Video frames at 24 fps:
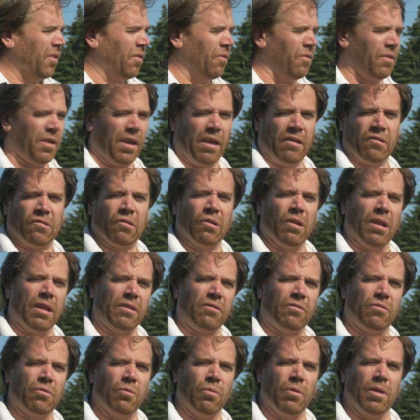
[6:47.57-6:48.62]
Okay, so
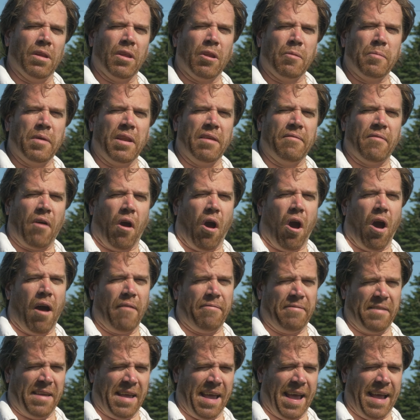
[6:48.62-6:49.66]
let's do a little bit of
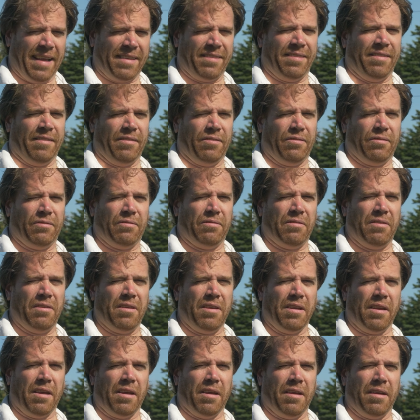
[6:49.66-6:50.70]
off-axis
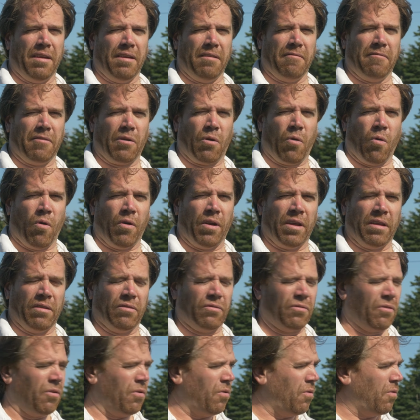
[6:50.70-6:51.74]
recording.
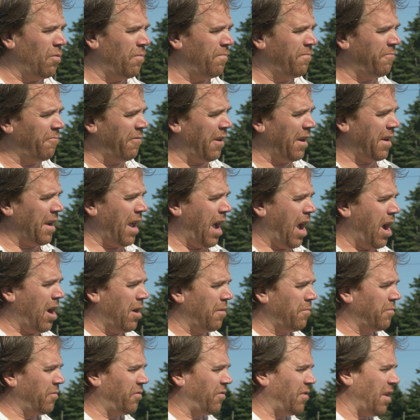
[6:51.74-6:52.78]
So right now
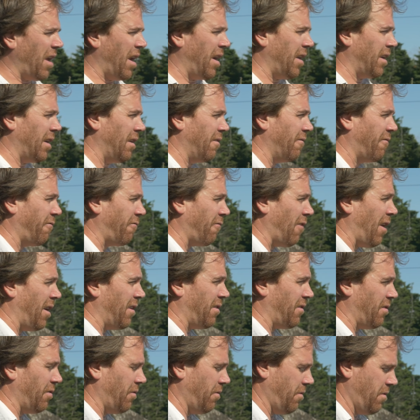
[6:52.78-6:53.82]
I'm standing in
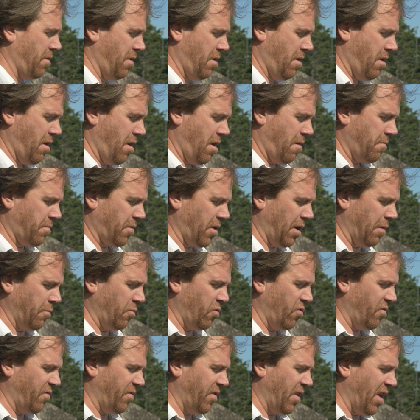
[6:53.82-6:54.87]
front. I'm going to
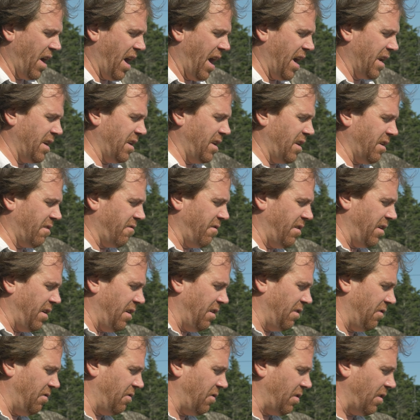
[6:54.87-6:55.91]
move 90
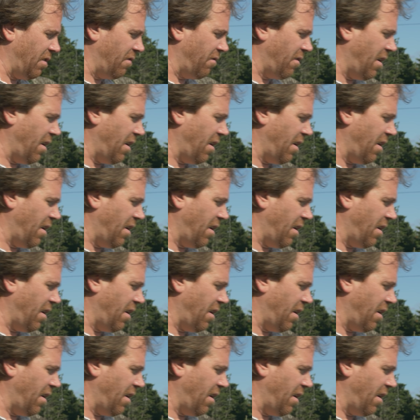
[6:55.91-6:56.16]
degrees to the